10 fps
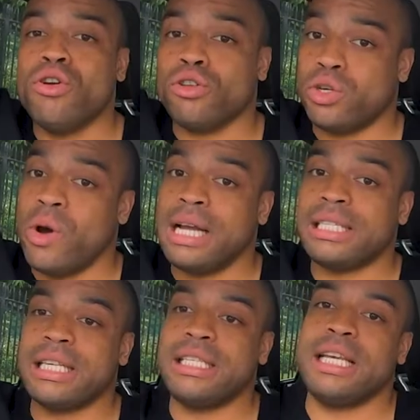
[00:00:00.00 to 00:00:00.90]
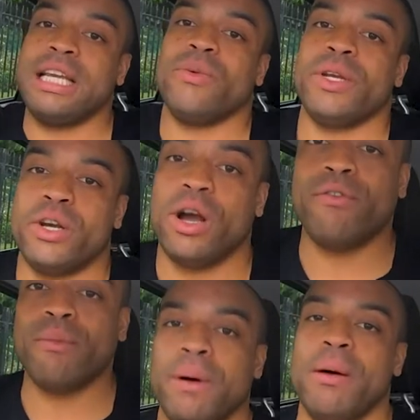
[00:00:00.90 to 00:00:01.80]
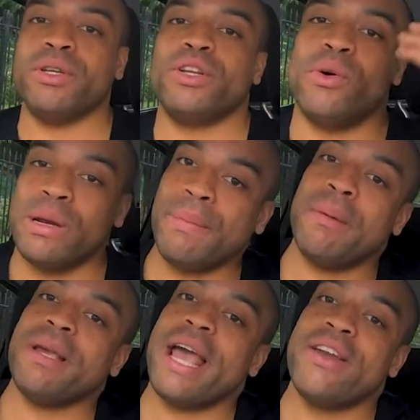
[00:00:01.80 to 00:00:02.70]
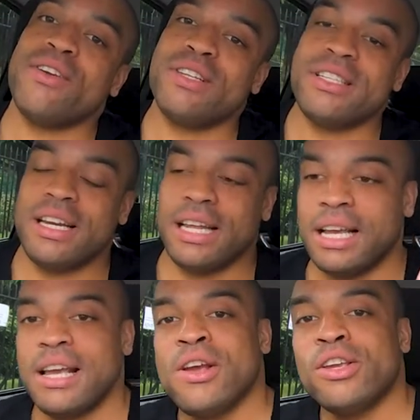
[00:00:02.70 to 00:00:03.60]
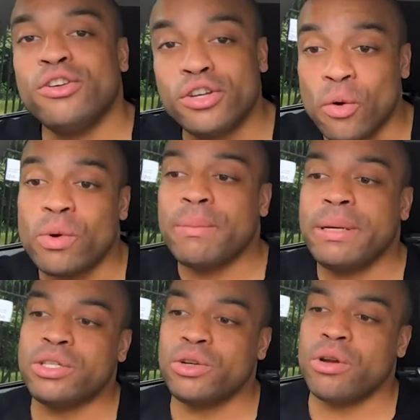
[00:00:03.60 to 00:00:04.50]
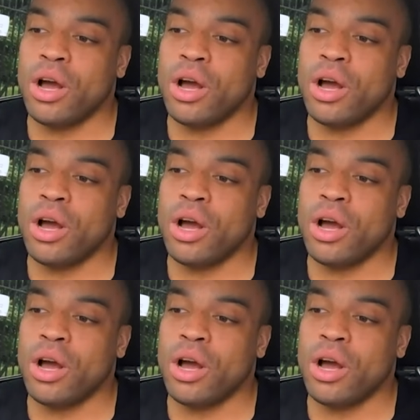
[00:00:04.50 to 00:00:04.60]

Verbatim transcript: not too high to the ceiling. When you go over a bump, you don't want to bump your head on the ceiling. You don't want to be too